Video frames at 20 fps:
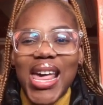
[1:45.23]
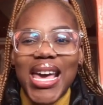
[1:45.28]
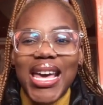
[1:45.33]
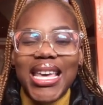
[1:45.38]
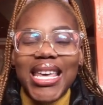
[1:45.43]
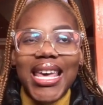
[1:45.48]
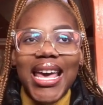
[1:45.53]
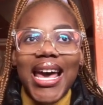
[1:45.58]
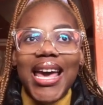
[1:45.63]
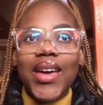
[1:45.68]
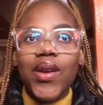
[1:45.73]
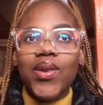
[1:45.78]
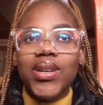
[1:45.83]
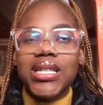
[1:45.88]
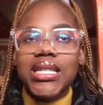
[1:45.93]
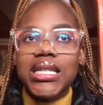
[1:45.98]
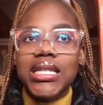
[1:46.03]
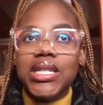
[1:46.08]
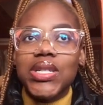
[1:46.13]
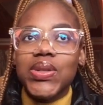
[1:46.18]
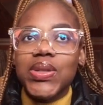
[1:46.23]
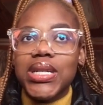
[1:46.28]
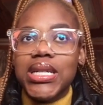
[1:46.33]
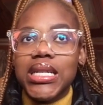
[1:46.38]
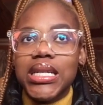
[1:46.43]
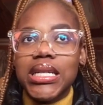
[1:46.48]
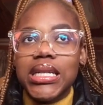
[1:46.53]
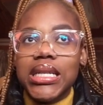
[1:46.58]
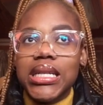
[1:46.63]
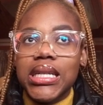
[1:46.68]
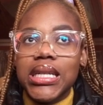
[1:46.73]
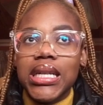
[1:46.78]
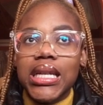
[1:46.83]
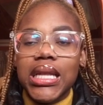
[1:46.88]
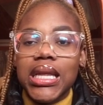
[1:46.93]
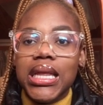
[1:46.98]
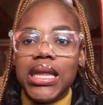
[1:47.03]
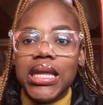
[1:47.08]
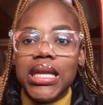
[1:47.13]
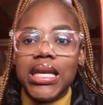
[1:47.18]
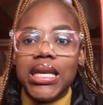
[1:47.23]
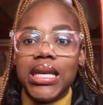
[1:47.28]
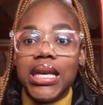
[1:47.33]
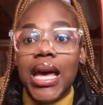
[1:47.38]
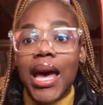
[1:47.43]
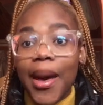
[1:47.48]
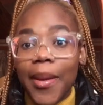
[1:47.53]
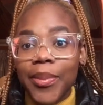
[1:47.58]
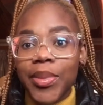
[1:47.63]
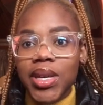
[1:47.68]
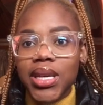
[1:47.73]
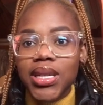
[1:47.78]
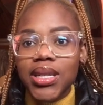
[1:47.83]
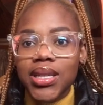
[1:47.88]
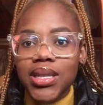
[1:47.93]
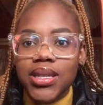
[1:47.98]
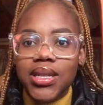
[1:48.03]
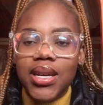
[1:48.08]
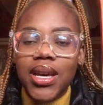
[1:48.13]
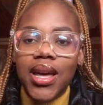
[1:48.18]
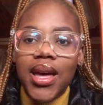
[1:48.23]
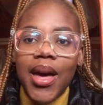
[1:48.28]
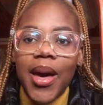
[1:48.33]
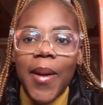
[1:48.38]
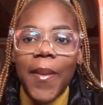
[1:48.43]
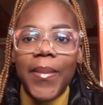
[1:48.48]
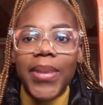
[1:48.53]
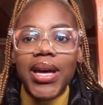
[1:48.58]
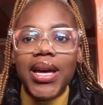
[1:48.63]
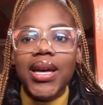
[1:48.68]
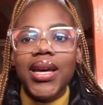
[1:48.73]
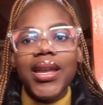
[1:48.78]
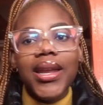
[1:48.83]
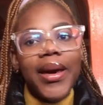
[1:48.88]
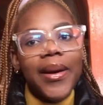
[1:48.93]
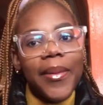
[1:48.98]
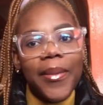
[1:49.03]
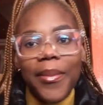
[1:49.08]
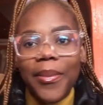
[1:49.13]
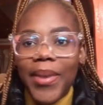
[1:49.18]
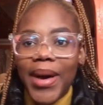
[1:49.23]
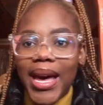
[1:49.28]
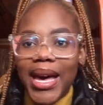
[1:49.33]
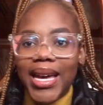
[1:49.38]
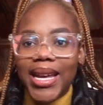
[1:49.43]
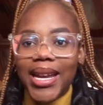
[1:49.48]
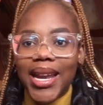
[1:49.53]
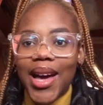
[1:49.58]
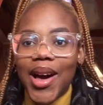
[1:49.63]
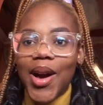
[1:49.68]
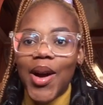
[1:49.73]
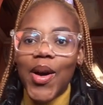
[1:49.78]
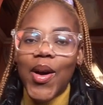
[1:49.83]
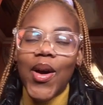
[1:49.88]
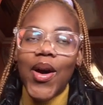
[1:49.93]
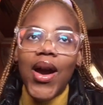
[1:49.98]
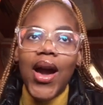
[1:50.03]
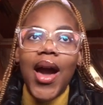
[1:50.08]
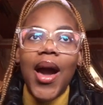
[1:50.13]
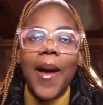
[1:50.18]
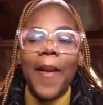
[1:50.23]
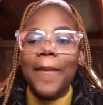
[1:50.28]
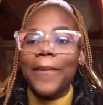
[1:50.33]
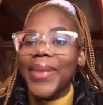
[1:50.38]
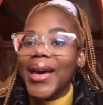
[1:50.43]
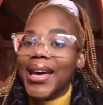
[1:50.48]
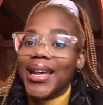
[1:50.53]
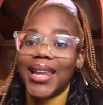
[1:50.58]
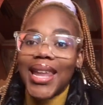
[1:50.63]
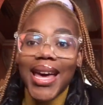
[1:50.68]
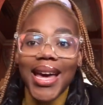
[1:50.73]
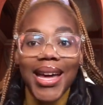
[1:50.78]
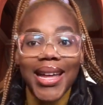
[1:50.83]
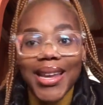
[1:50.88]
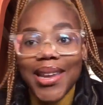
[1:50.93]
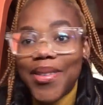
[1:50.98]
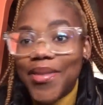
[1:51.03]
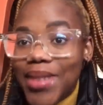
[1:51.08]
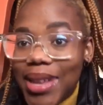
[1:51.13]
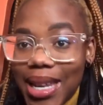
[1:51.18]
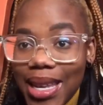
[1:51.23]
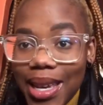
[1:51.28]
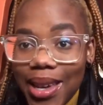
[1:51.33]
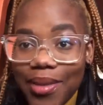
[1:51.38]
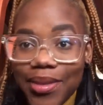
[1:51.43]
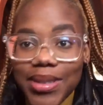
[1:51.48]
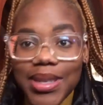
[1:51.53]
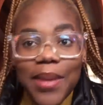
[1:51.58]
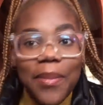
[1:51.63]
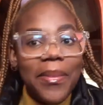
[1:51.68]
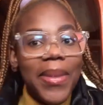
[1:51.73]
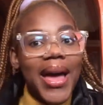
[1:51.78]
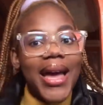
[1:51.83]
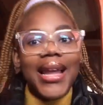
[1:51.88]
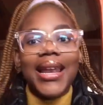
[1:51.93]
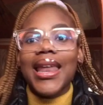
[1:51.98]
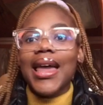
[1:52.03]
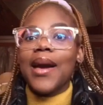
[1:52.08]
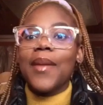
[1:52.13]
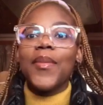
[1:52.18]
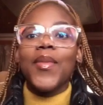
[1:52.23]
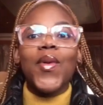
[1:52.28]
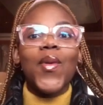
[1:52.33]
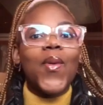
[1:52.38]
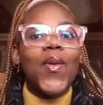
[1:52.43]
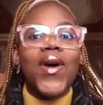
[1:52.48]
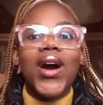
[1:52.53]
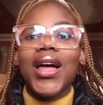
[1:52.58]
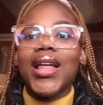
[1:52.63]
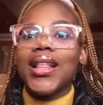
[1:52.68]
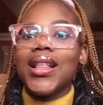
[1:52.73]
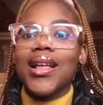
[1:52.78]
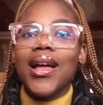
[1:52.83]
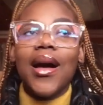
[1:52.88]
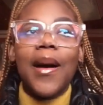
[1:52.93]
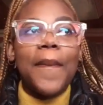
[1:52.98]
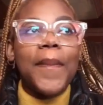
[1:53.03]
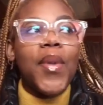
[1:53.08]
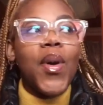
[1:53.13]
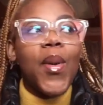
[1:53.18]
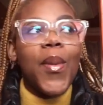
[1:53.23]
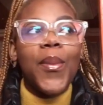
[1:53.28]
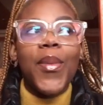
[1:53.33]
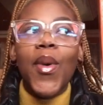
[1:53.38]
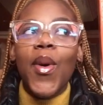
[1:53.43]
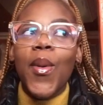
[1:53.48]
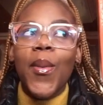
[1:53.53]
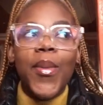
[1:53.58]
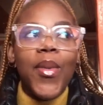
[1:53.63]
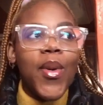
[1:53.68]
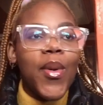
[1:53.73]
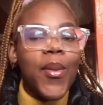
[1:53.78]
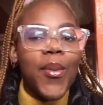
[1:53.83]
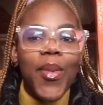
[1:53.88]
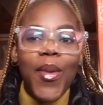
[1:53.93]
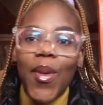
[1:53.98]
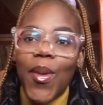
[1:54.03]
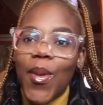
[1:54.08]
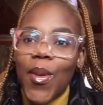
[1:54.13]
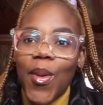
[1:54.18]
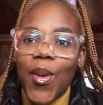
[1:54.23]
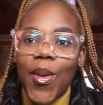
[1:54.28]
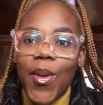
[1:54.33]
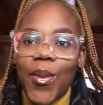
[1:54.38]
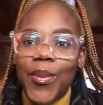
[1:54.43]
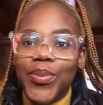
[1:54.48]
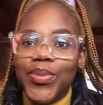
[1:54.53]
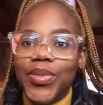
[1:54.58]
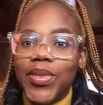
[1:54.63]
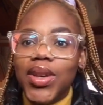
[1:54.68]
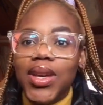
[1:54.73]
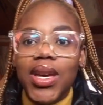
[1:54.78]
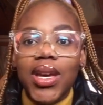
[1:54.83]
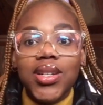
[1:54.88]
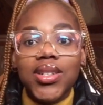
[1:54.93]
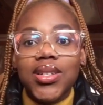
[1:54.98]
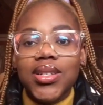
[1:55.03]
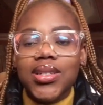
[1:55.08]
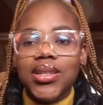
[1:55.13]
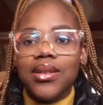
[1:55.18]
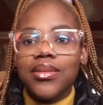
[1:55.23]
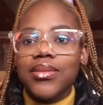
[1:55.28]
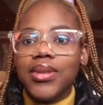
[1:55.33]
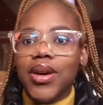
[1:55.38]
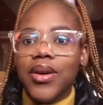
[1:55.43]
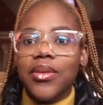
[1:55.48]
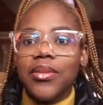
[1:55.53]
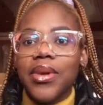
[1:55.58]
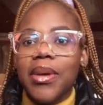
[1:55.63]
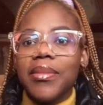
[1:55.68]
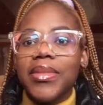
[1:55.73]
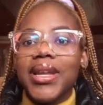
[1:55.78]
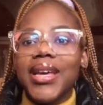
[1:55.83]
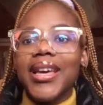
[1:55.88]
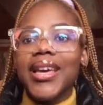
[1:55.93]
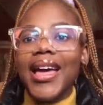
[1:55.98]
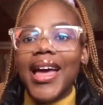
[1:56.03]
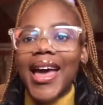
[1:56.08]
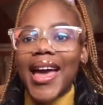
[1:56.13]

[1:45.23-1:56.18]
yeah, it wasn't really the happiest, but I'm back now. Back like I never left. Back like mukwatla. Pom pom pom pom. Okay, I should start now. I'm rambling.